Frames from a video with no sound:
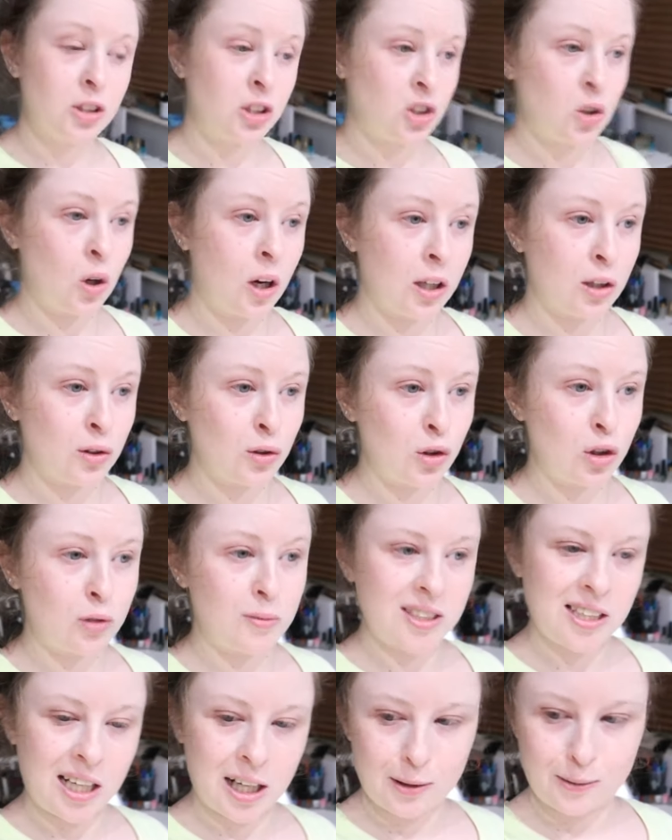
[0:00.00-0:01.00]
to try and cool me
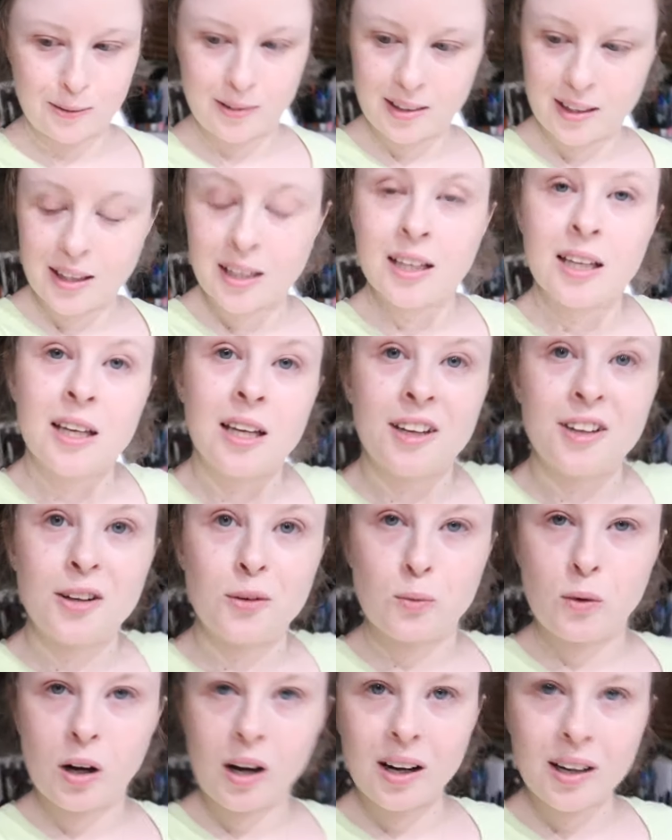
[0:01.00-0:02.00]
down. It
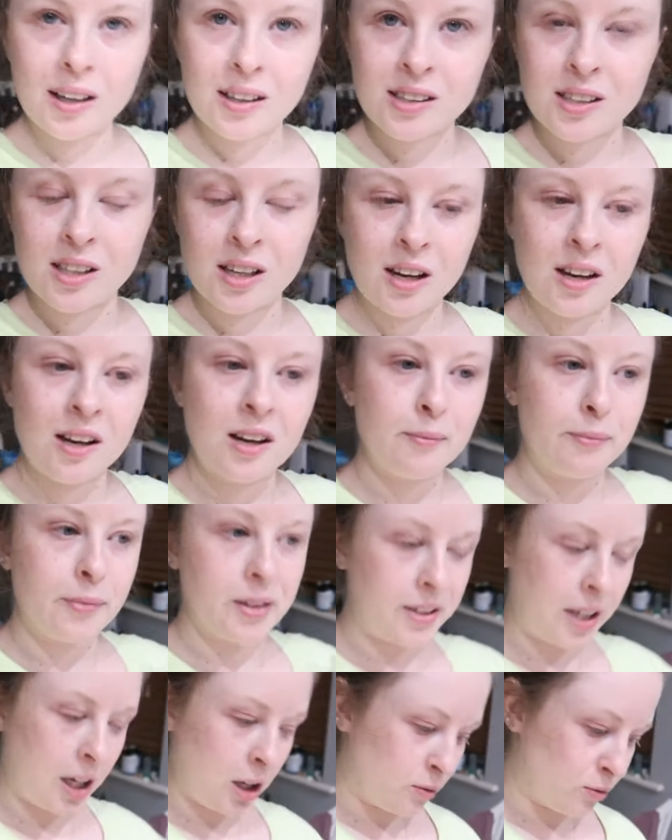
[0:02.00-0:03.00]
worked,
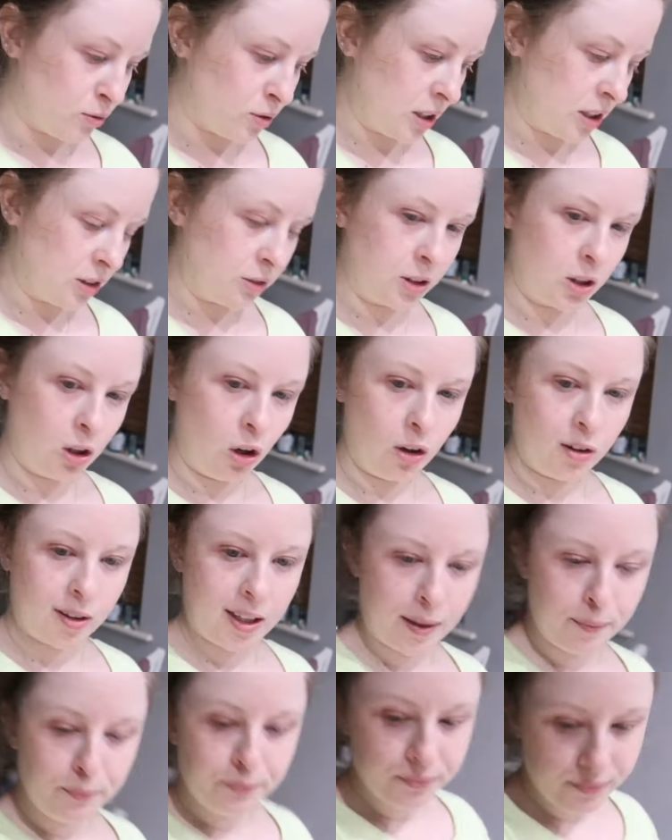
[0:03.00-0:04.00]
but now I'm really, really hot
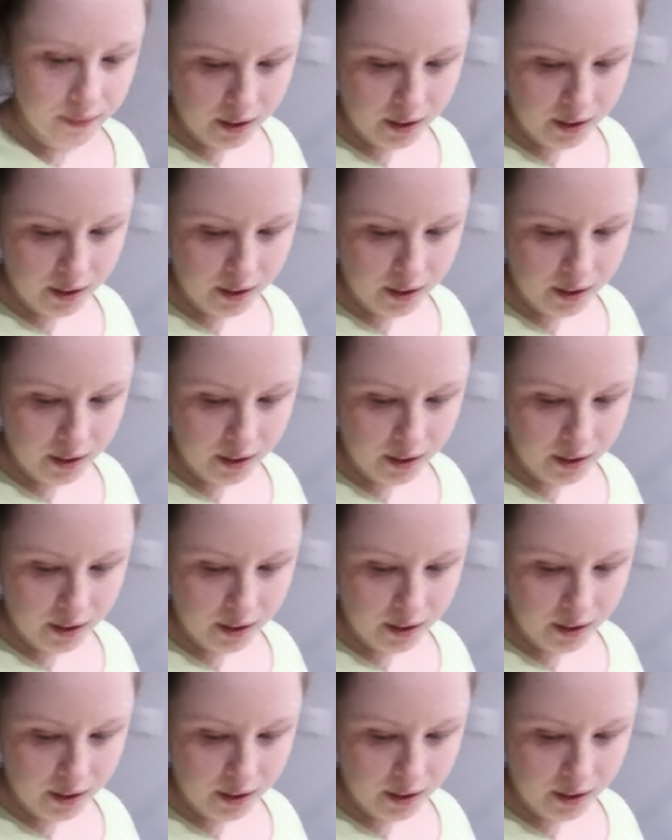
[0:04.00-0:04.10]
again.